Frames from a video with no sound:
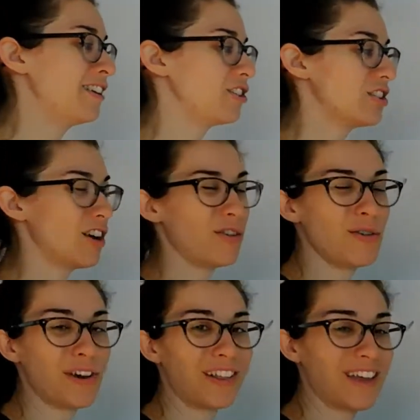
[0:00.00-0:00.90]
So you
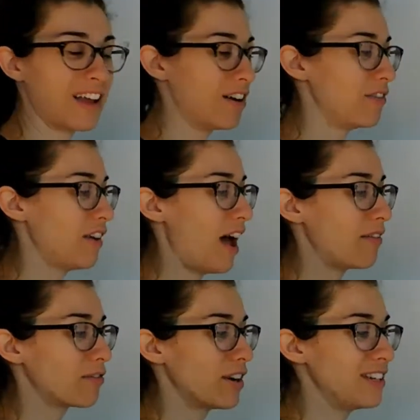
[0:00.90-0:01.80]
could think of
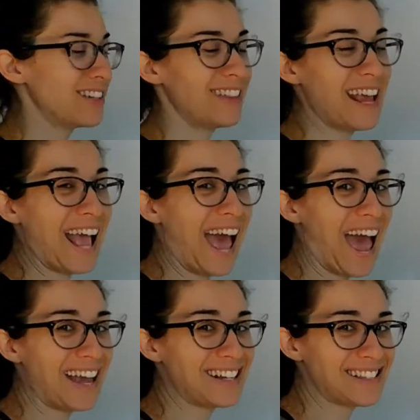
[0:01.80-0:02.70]
efferent, they
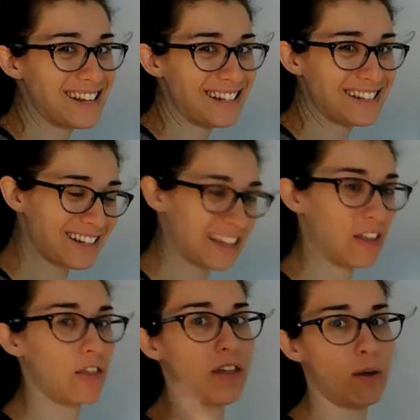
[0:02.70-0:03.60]
exit
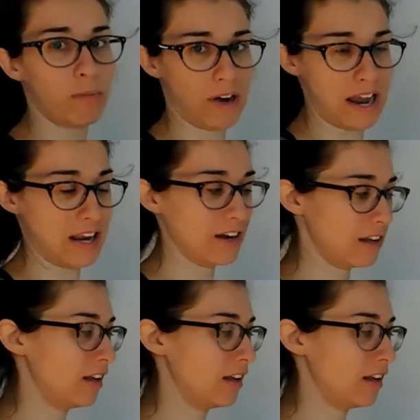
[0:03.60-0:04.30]
the brain.